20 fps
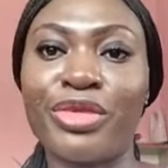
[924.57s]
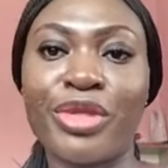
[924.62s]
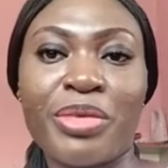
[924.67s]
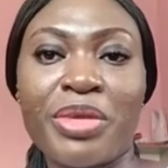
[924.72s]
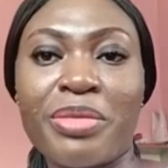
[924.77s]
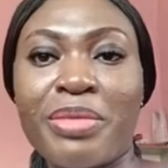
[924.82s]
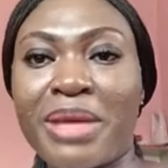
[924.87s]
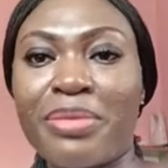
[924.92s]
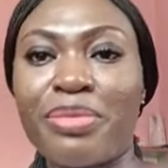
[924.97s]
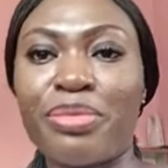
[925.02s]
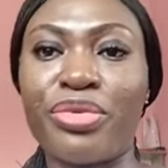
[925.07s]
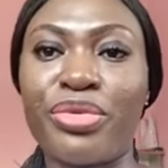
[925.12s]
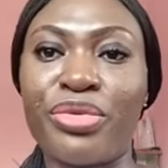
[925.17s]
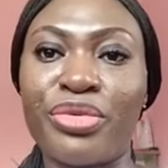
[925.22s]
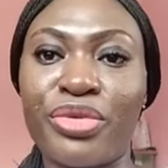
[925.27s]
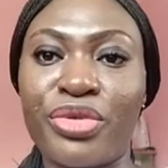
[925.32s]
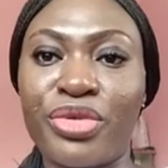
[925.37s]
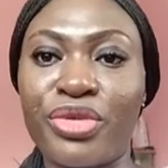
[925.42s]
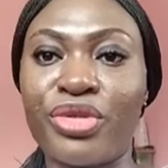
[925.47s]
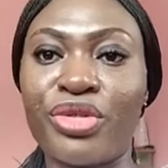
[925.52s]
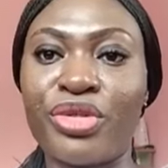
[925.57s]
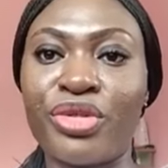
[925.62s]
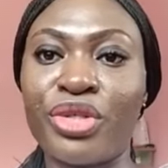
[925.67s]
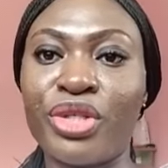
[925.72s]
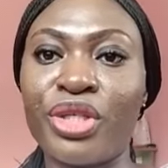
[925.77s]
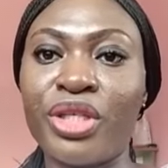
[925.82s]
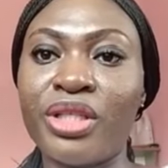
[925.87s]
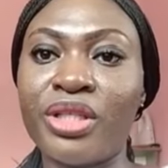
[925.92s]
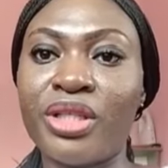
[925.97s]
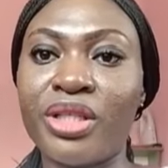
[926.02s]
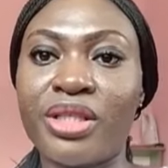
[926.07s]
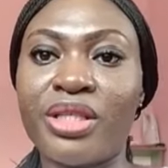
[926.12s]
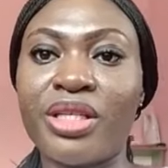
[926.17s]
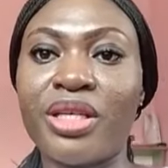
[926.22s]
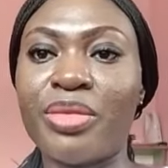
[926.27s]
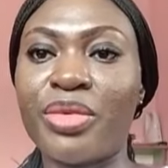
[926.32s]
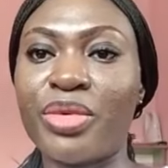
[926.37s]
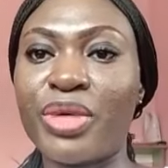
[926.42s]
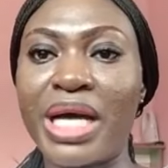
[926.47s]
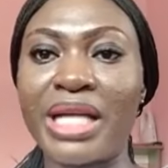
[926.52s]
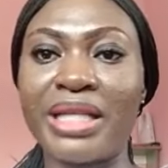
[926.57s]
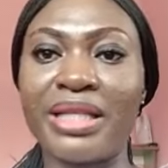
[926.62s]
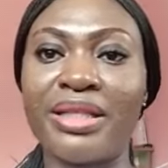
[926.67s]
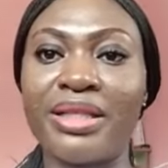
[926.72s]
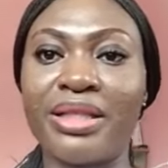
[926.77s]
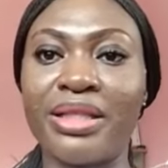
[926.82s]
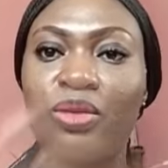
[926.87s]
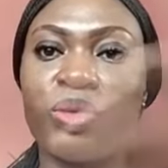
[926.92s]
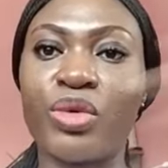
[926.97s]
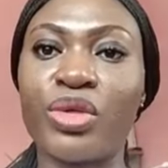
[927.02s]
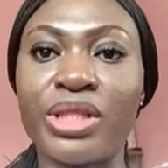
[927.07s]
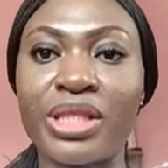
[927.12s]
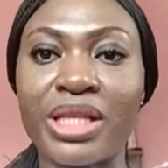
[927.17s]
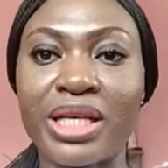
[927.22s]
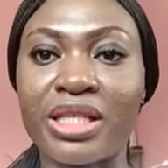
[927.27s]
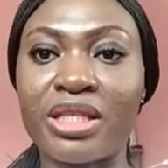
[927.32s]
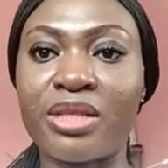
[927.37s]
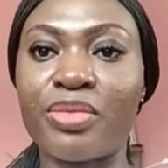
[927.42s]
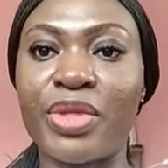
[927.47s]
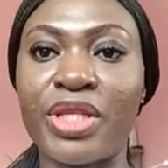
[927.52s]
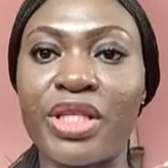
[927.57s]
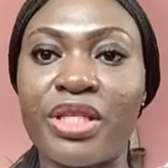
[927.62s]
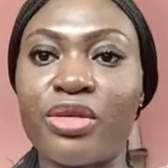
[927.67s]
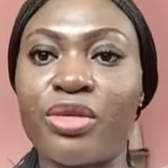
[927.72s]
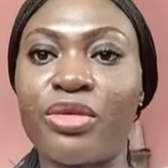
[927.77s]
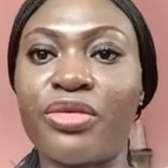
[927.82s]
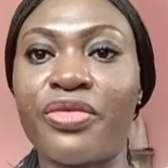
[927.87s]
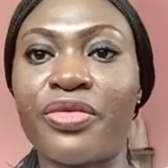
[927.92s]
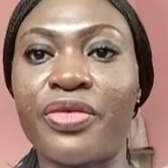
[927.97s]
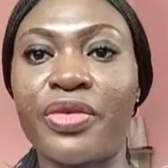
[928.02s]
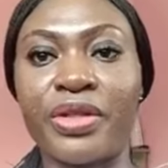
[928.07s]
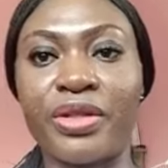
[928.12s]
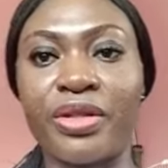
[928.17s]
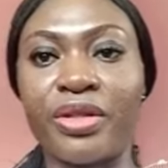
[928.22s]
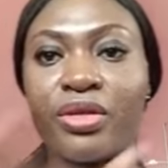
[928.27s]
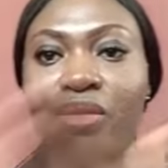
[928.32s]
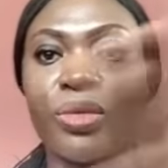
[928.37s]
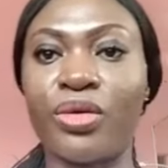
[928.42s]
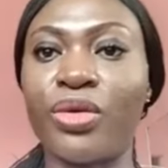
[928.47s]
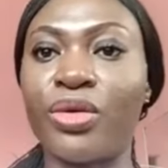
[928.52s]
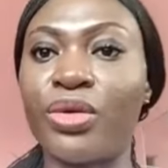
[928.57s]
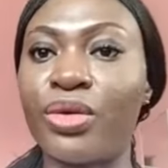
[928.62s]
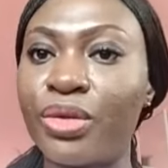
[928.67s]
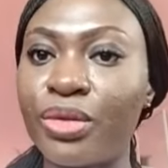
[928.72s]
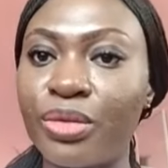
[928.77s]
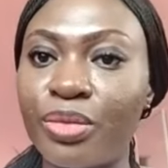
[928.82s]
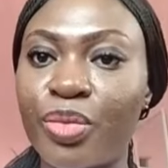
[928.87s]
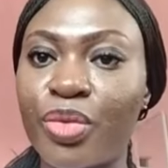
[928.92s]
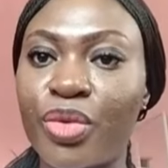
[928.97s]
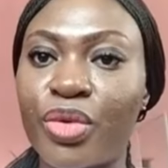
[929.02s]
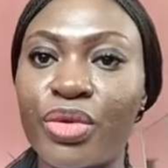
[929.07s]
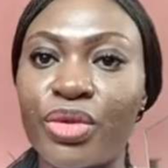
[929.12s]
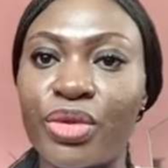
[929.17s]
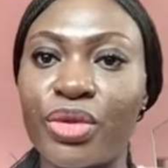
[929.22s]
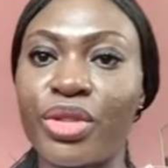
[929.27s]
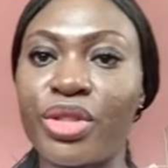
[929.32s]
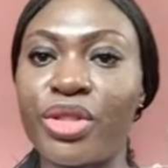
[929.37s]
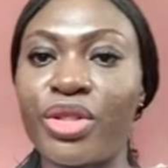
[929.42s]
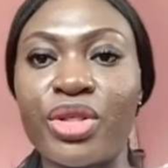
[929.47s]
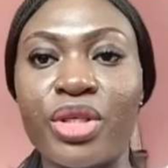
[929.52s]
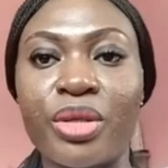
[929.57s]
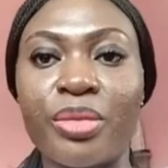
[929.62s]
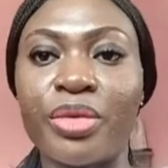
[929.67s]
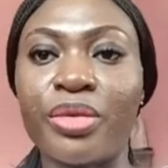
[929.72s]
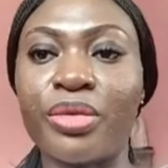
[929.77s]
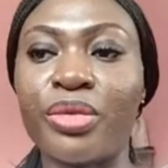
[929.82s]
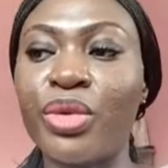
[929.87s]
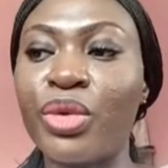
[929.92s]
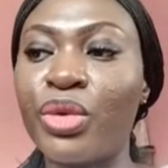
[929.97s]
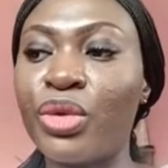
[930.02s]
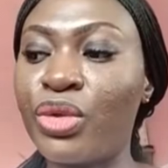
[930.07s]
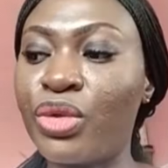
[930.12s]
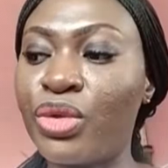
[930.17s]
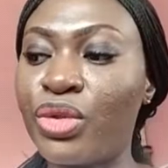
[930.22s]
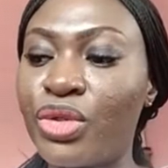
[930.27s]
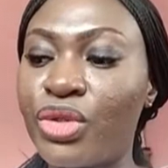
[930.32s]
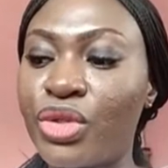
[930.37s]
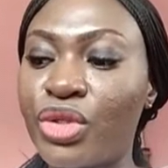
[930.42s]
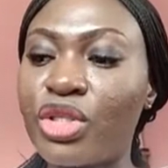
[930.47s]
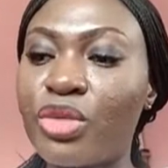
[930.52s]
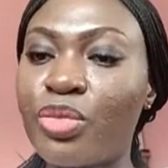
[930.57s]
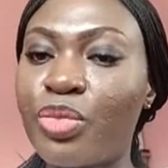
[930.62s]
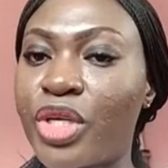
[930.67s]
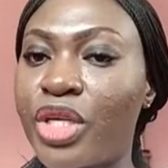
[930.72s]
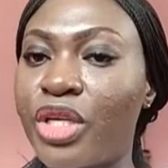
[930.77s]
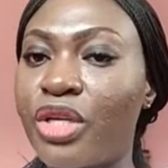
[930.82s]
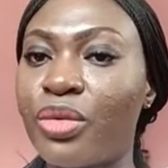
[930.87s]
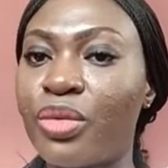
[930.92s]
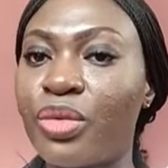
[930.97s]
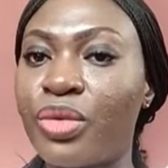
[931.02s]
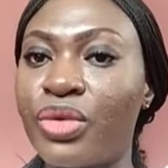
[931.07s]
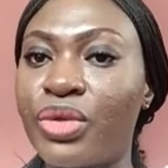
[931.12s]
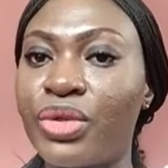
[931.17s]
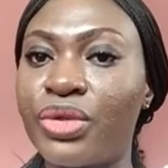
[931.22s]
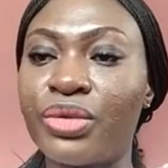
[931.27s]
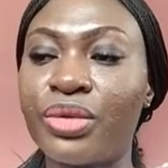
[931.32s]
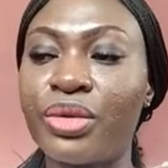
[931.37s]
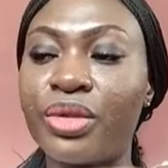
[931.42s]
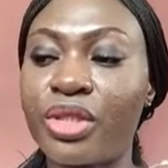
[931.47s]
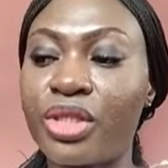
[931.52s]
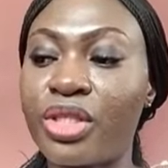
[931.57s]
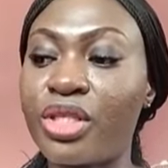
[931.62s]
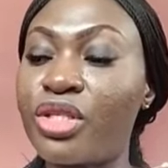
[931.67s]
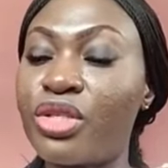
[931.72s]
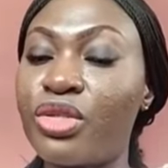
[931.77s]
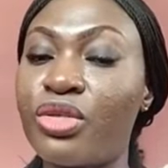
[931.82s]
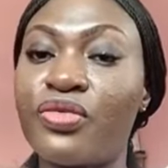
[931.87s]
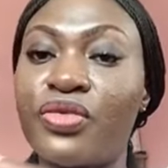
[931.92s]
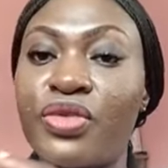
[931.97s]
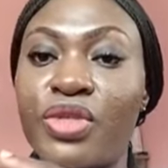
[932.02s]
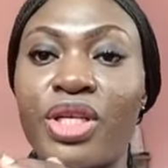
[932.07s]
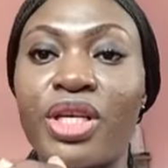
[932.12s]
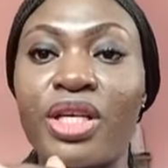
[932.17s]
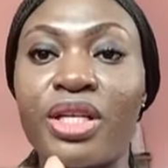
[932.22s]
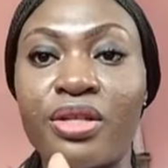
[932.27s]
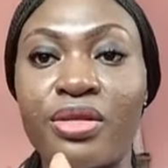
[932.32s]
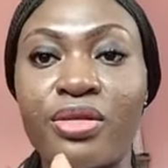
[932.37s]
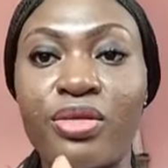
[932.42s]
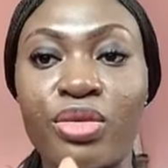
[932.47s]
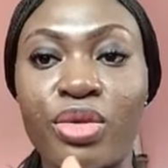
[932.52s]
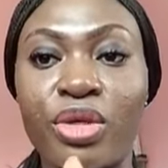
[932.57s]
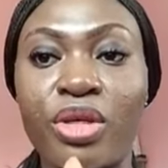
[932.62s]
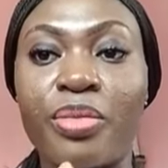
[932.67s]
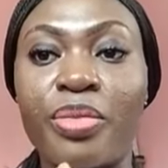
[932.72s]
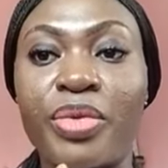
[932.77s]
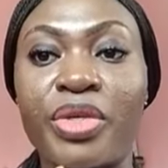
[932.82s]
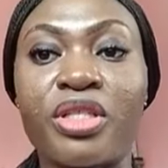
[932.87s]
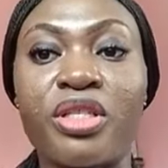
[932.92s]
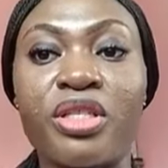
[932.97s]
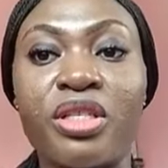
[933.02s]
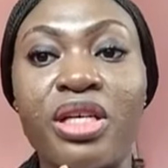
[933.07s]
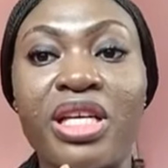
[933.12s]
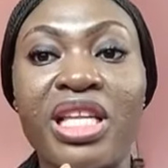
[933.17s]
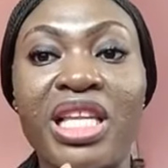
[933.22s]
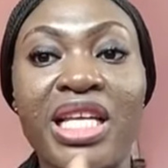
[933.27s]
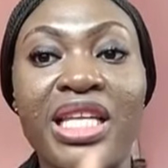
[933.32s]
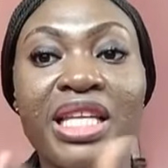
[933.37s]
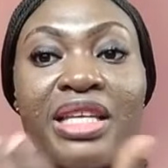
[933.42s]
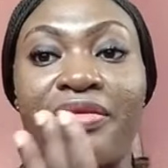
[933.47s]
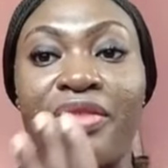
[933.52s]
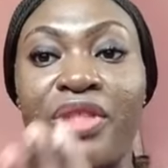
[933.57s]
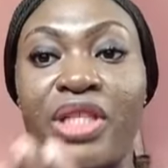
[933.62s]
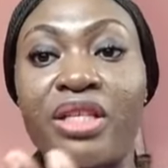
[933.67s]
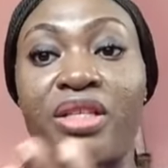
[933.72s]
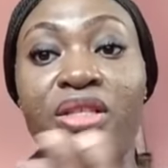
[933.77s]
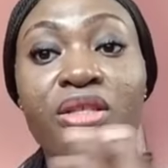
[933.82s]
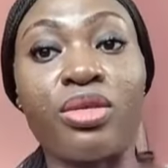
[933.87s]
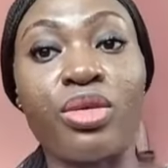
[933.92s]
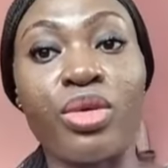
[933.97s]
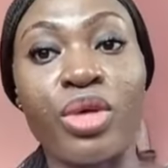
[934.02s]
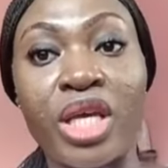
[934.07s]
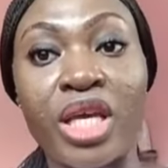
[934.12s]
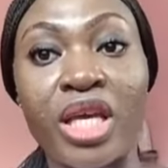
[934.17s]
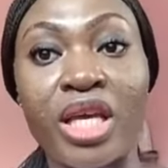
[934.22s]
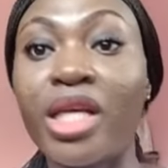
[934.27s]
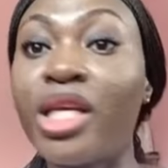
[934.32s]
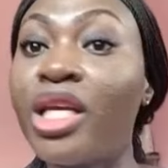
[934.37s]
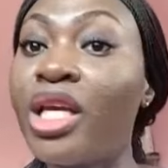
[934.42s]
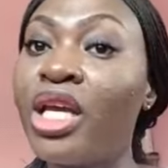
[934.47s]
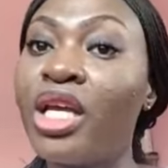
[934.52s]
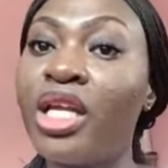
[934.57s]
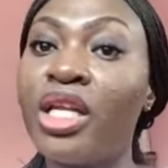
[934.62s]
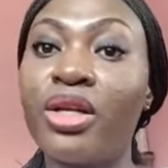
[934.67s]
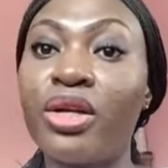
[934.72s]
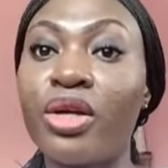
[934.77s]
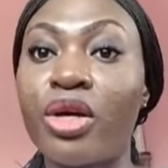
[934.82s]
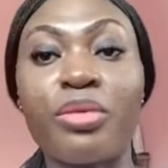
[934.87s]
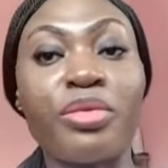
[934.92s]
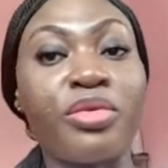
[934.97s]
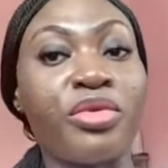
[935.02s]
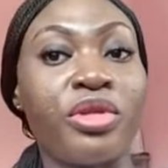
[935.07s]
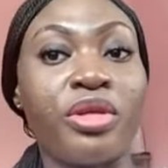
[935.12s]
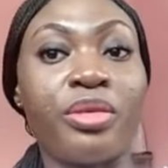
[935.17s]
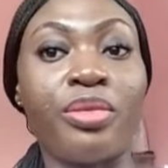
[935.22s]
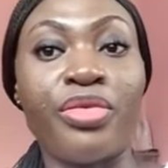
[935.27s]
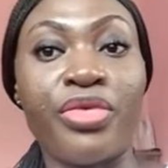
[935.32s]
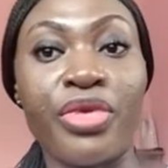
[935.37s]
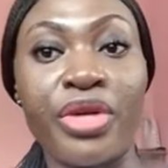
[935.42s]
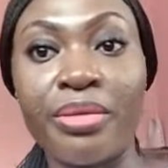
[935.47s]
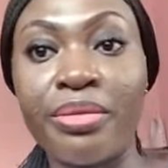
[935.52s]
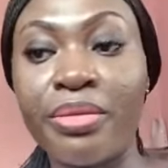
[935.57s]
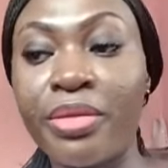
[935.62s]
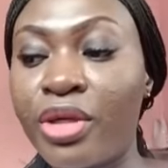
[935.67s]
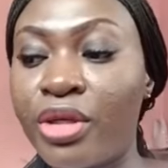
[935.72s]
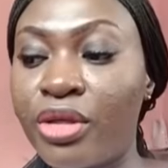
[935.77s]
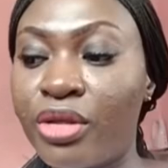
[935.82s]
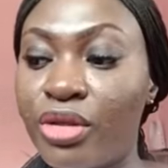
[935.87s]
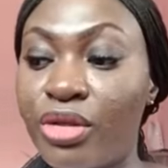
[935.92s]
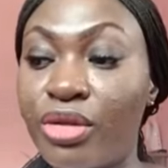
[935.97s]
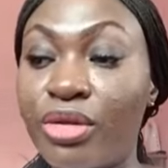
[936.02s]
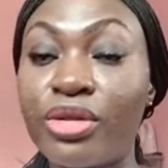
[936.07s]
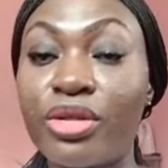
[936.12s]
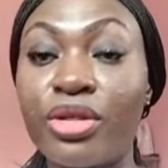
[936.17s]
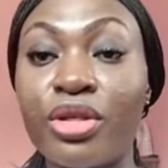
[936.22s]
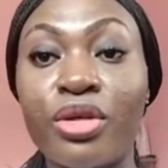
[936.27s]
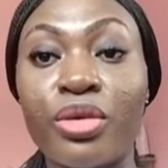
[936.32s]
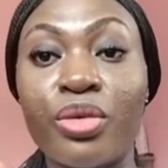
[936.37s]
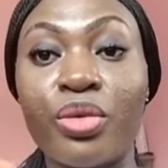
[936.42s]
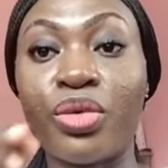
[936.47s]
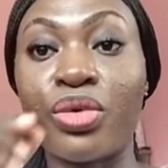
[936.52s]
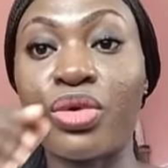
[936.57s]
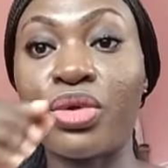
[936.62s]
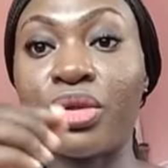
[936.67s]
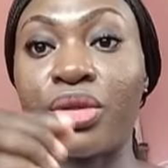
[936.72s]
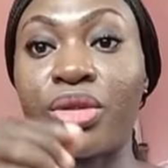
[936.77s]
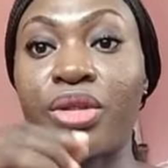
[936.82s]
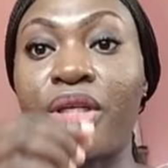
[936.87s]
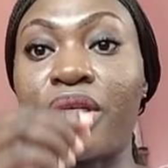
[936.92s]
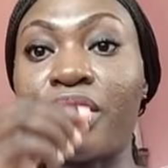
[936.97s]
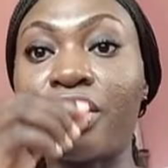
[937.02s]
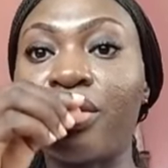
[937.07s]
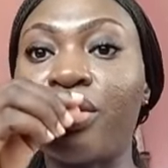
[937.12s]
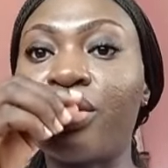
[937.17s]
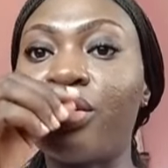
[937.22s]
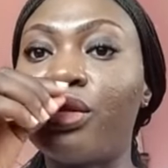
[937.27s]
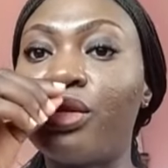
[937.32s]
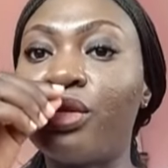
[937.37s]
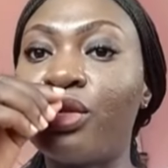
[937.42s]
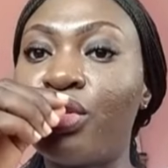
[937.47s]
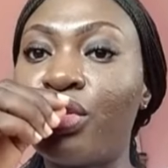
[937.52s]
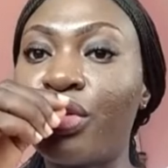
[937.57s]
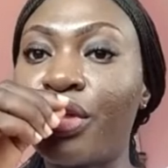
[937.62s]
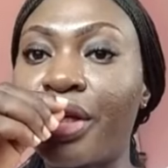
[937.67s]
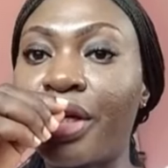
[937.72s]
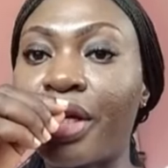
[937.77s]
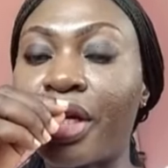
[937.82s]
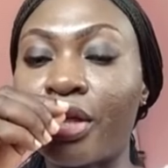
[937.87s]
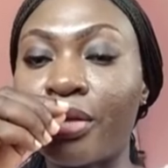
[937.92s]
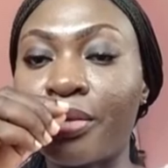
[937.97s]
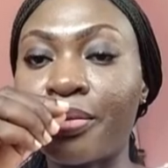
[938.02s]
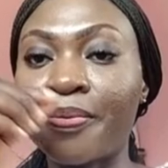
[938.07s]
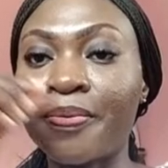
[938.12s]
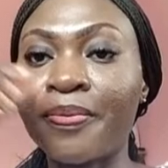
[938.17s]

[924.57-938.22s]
Something might push the table and the water splits off or pours on the table. You just pick your water. Since you've taken it to a particular level that it's okay, not up to the brim, you just take your water and you drink.